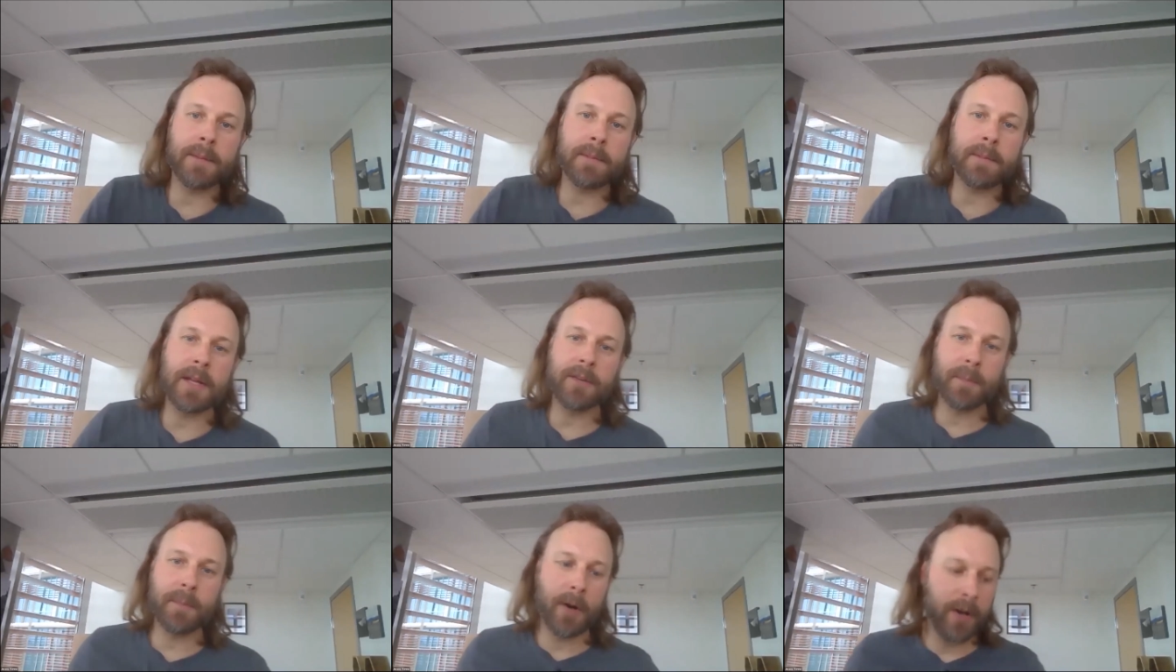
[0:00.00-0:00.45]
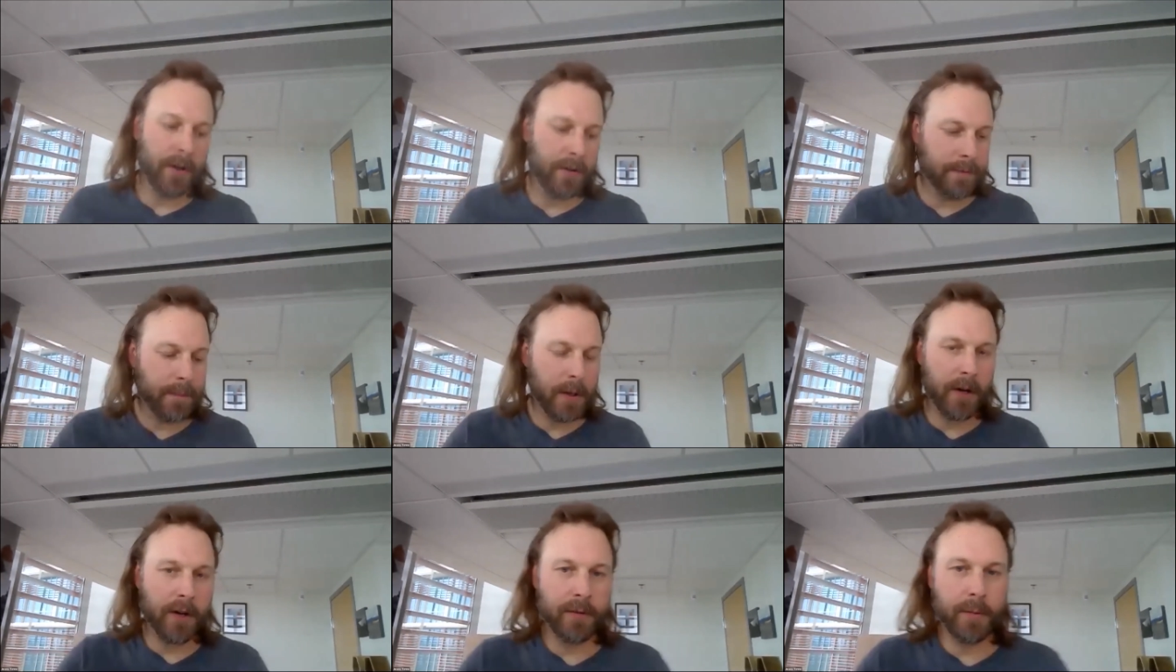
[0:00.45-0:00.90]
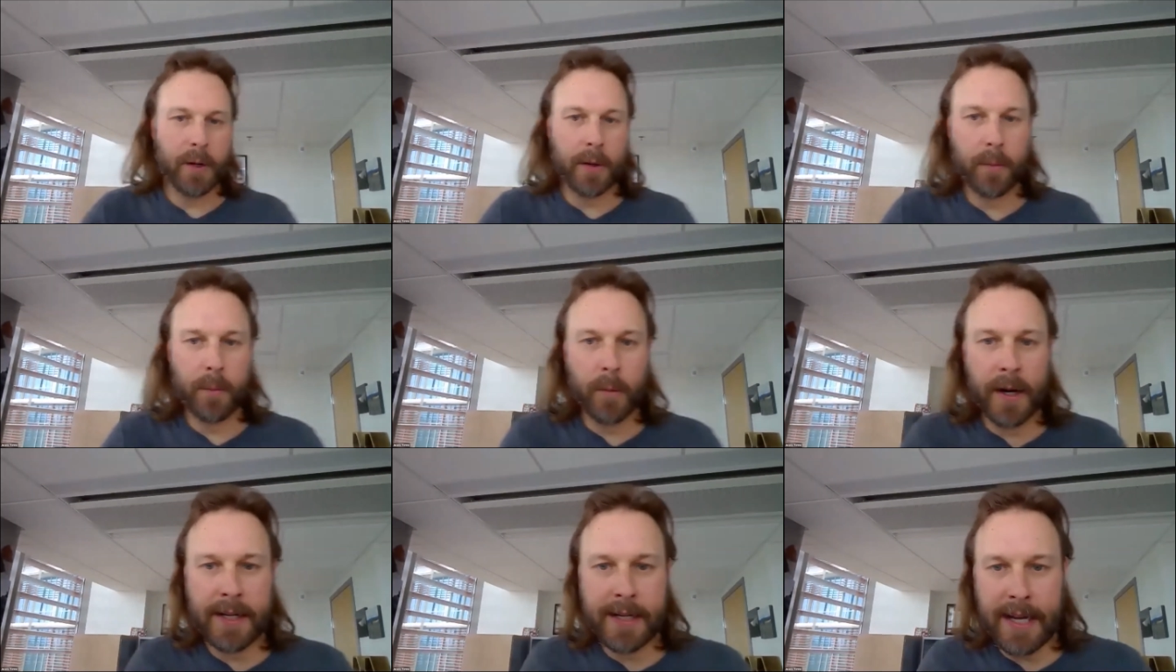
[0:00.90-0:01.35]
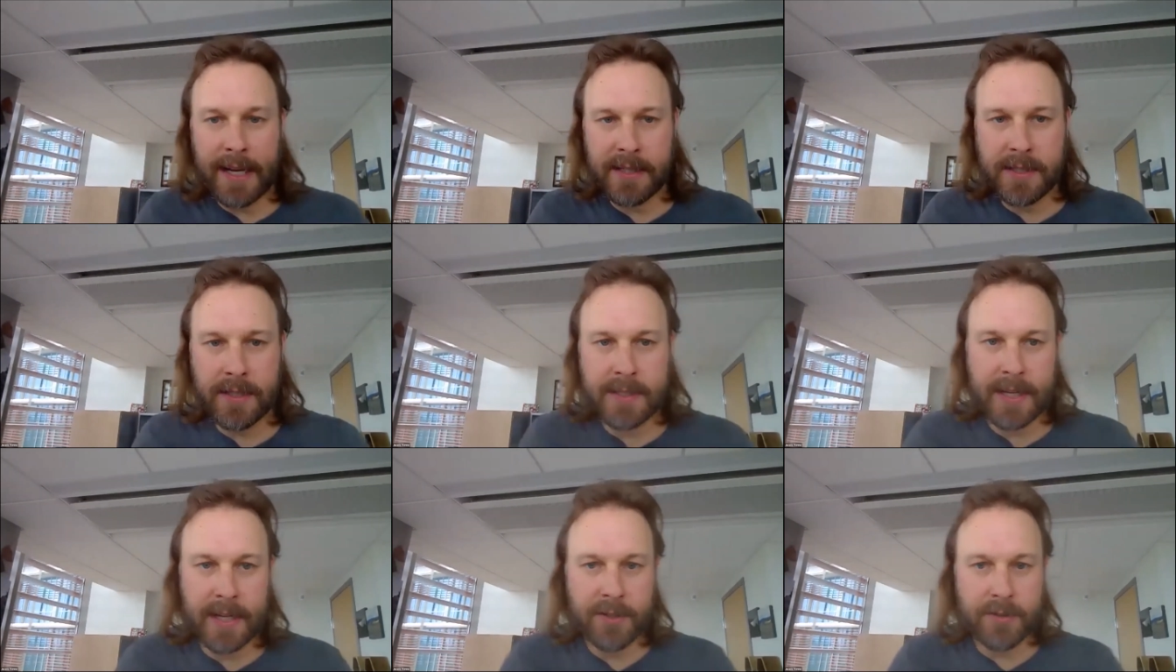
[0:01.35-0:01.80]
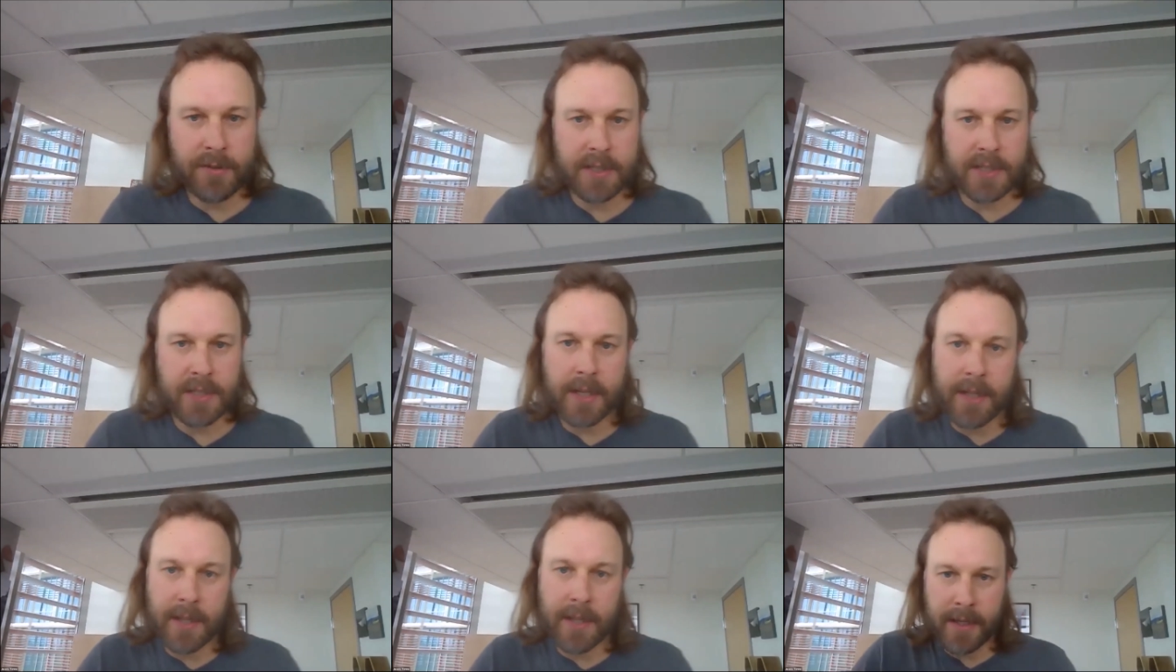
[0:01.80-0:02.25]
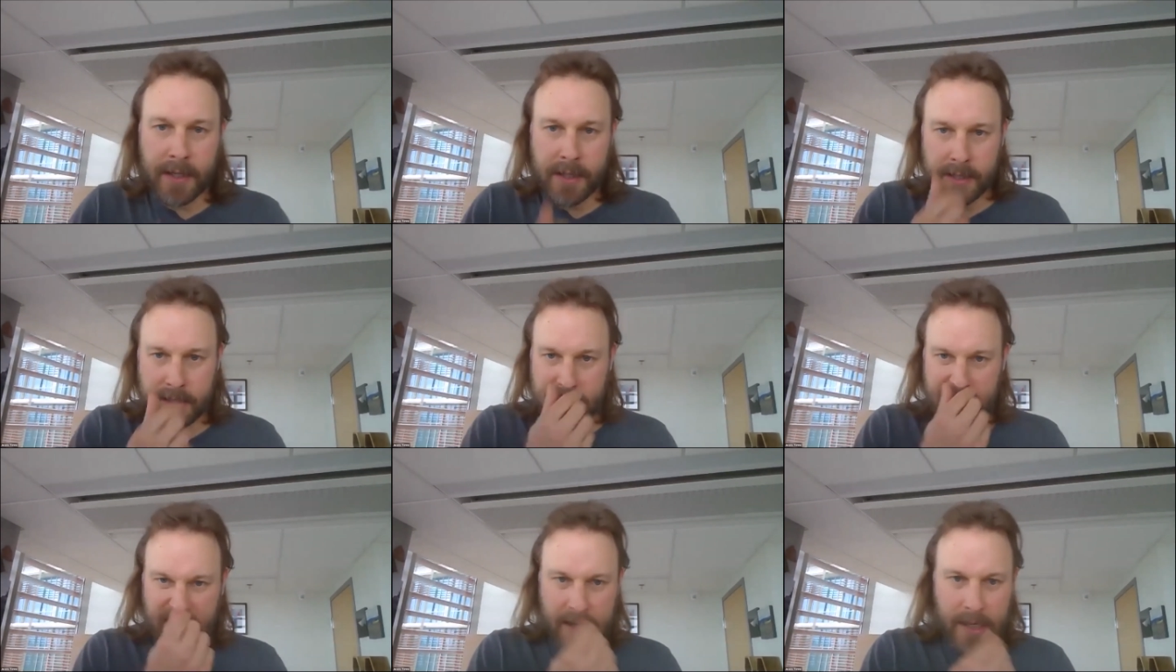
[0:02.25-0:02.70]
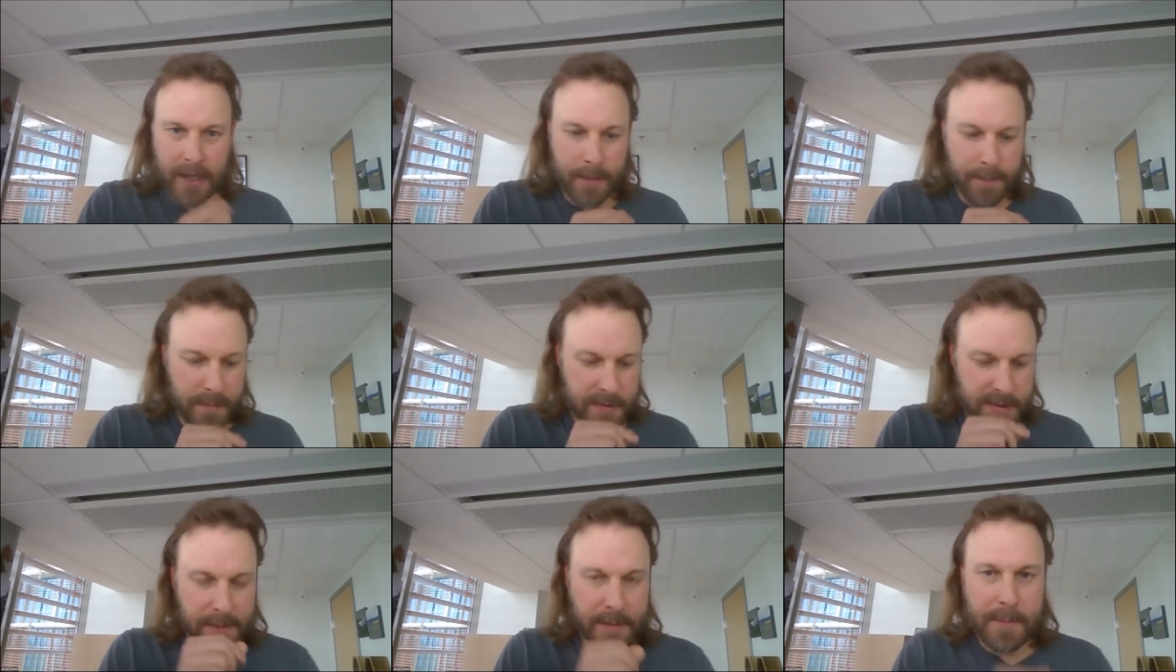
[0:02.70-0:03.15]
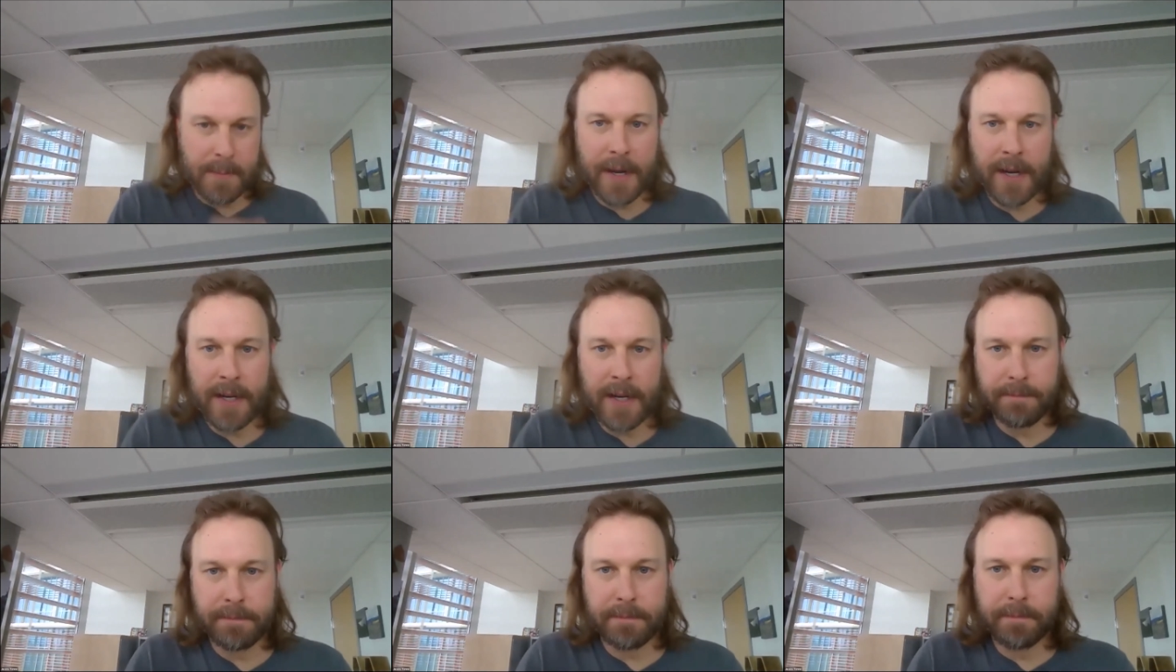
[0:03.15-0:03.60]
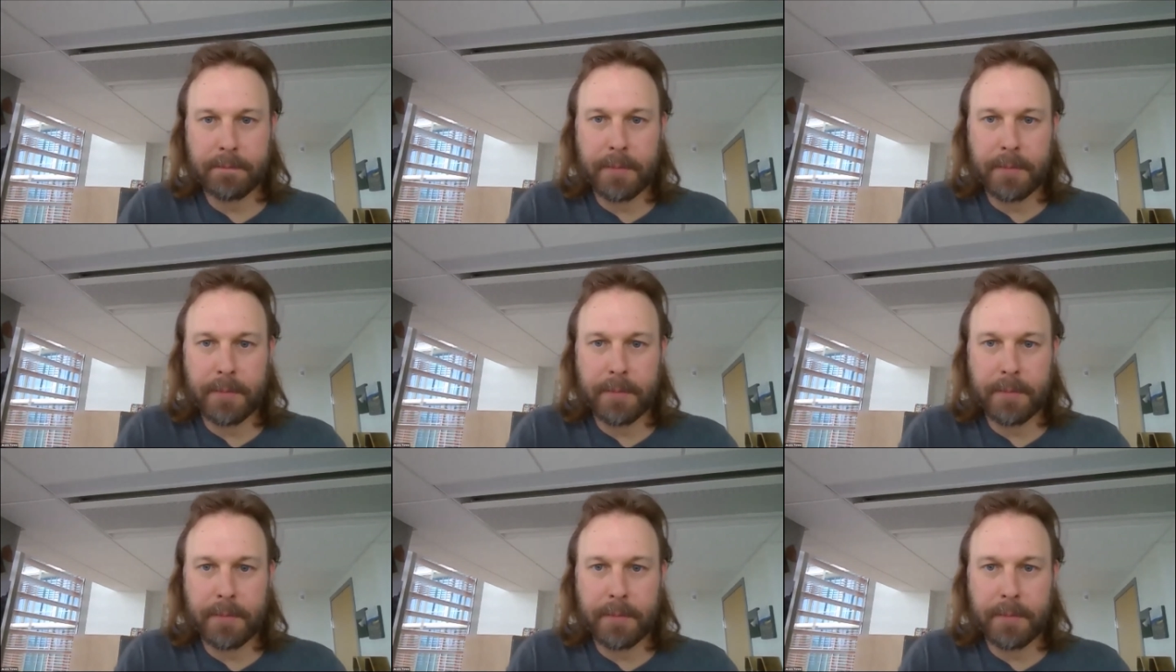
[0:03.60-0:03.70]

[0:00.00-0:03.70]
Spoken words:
I mean, that's part of why NASA's interested in this. Some of my